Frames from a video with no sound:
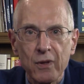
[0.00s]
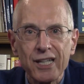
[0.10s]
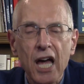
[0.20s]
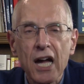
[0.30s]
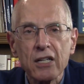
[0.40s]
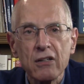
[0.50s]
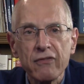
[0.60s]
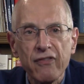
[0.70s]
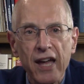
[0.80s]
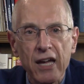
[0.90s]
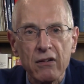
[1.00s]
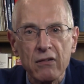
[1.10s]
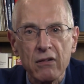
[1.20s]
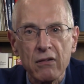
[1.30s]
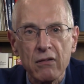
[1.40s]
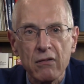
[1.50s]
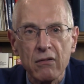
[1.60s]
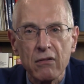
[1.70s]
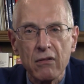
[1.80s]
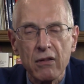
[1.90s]
the doctor found
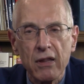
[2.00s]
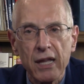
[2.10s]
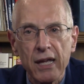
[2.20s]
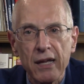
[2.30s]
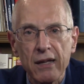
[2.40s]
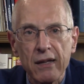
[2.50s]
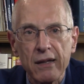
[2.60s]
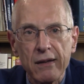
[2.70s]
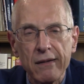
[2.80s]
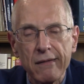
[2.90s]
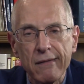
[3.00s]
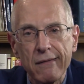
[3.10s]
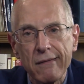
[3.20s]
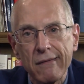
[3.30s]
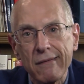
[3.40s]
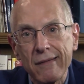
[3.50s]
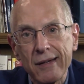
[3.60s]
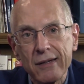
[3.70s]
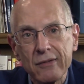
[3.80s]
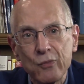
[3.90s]
that
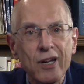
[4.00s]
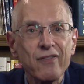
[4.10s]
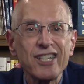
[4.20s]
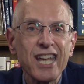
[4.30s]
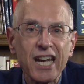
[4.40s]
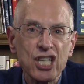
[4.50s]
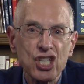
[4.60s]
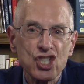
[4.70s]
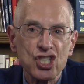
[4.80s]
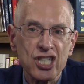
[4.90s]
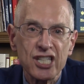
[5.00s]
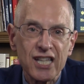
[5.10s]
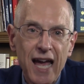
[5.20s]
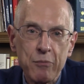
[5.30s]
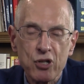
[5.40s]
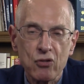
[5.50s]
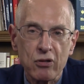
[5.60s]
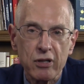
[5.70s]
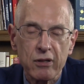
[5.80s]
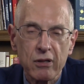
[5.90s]
Well, one of the technicians in his
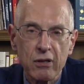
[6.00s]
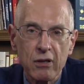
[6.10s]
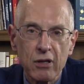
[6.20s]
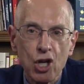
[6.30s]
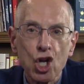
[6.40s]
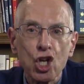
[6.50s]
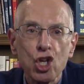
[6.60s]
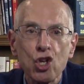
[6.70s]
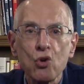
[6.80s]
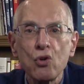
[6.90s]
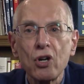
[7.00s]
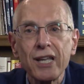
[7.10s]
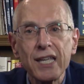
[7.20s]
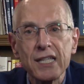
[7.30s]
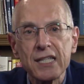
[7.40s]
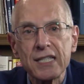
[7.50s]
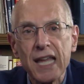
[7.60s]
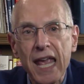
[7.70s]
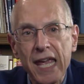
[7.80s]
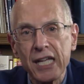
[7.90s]
laboratory cured his
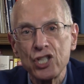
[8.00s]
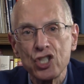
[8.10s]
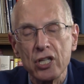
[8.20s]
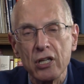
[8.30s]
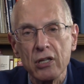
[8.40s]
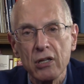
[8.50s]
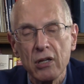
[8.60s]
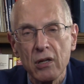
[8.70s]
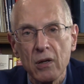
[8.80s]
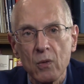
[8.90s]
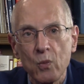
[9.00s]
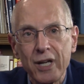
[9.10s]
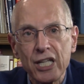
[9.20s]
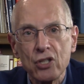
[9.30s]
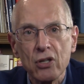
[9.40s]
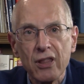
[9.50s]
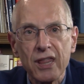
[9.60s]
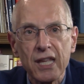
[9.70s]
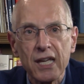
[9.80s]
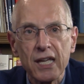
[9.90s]
angina when he took
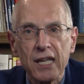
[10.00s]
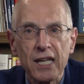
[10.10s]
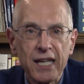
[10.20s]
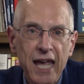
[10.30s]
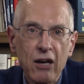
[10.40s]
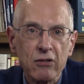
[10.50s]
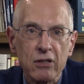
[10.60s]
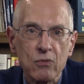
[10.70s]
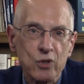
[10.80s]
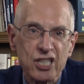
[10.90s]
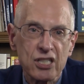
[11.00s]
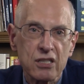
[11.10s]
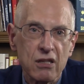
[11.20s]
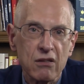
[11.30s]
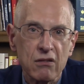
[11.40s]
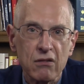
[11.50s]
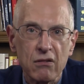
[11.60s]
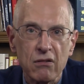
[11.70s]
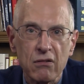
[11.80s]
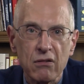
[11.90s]
the khellin, which is the
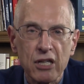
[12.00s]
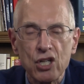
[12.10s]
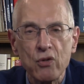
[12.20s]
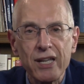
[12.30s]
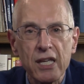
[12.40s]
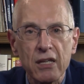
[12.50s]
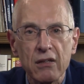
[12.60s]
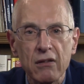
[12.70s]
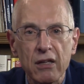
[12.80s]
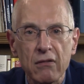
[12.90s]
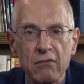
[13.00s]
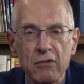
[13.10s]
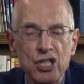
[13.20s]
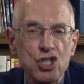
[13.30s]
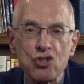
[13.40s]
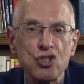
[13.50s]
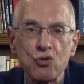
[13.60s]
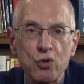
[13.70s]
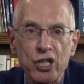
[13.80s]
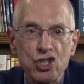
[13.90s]
ingredient that is used
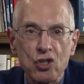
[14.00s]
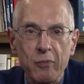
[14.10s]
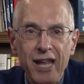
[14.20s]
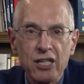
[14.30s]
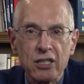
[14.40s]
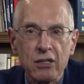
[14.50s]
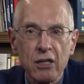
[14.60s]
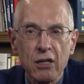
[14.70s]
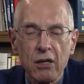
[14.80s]
in traditional medicine.